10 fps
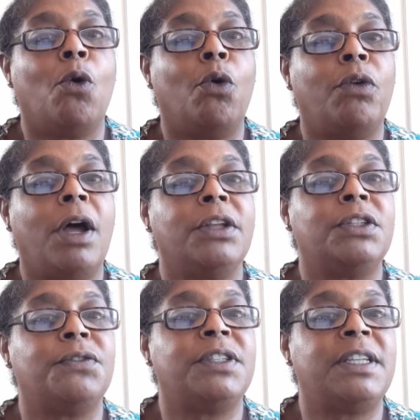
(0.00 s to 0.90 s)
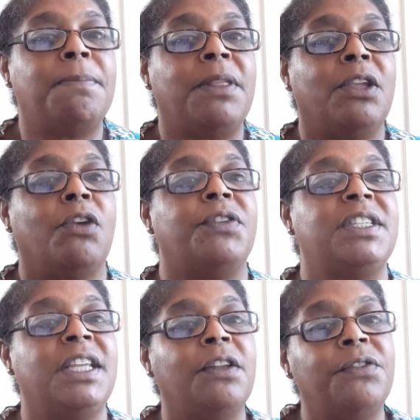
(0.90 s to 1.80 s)
or asked for something of a
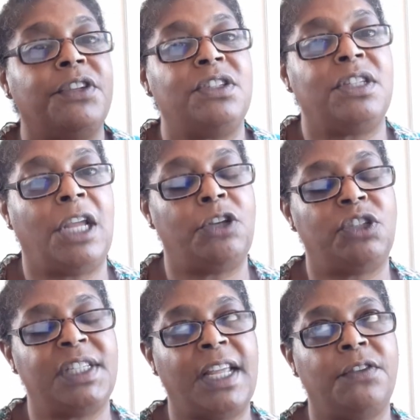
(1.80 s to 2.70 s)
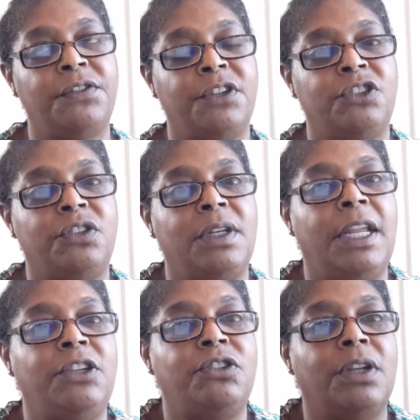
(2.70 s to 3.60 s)
selfish
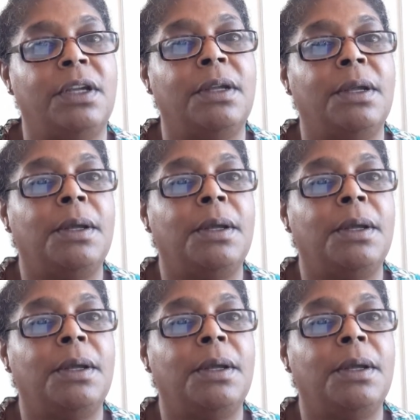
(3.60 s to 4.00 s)
nature,